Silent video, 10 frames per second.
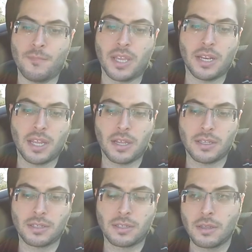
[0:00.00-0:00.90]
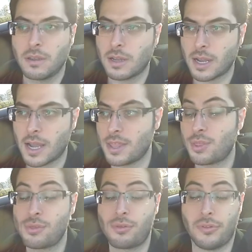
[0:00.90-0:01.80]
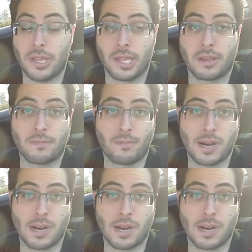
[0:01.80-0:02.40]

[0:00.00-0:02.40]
It is, I think,